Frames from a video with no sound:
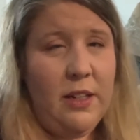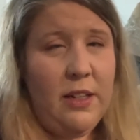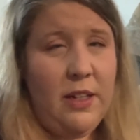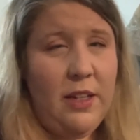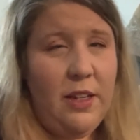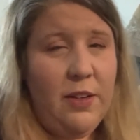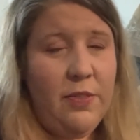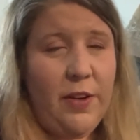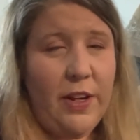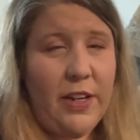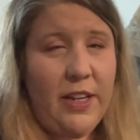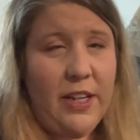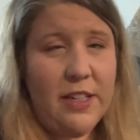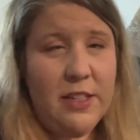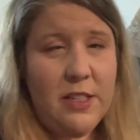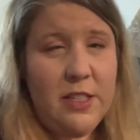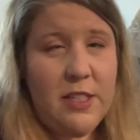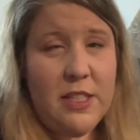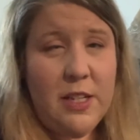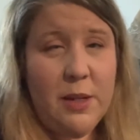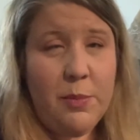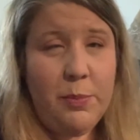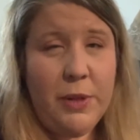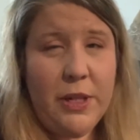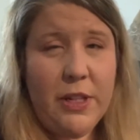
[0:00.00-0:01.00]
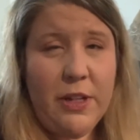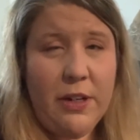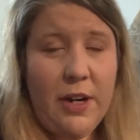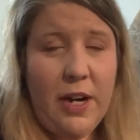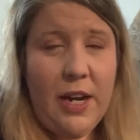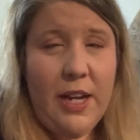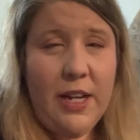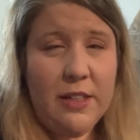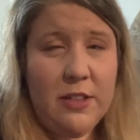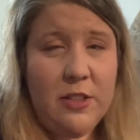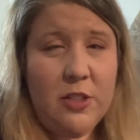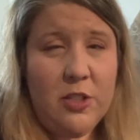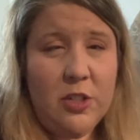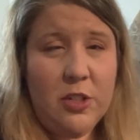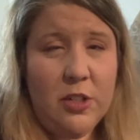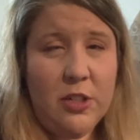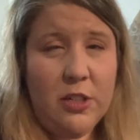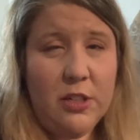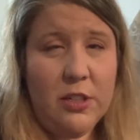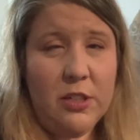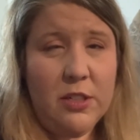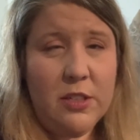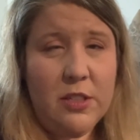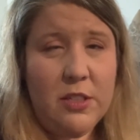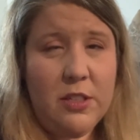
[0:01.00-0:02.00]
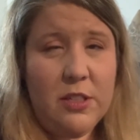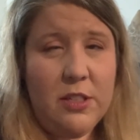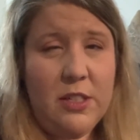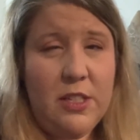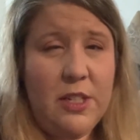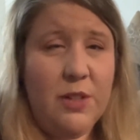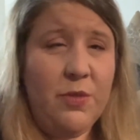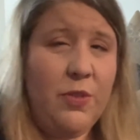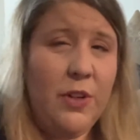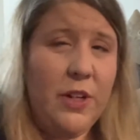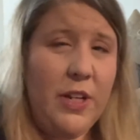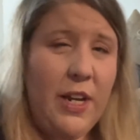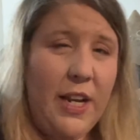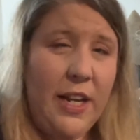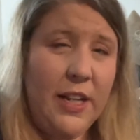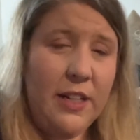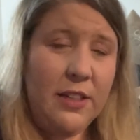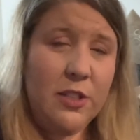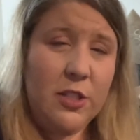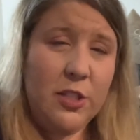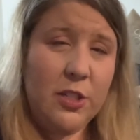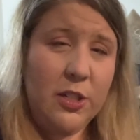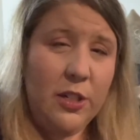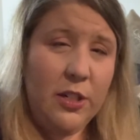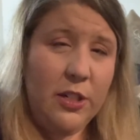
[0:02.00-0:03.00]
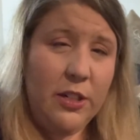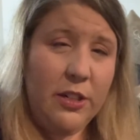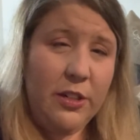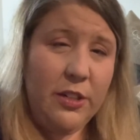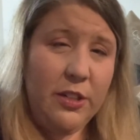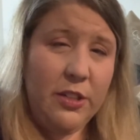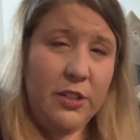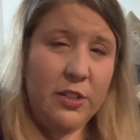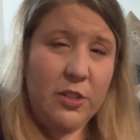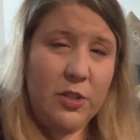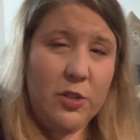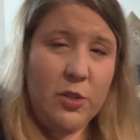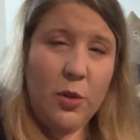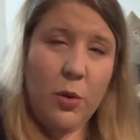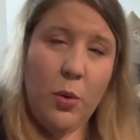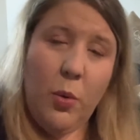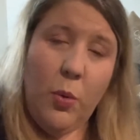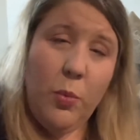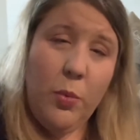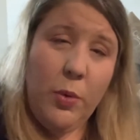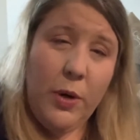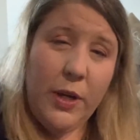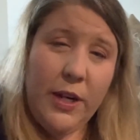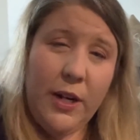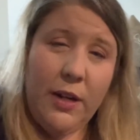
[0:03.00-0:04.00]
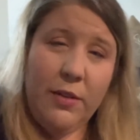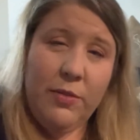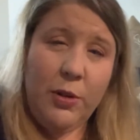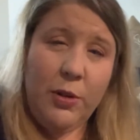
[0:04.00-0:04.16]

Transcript: if I get similar answers, different answers, whatever,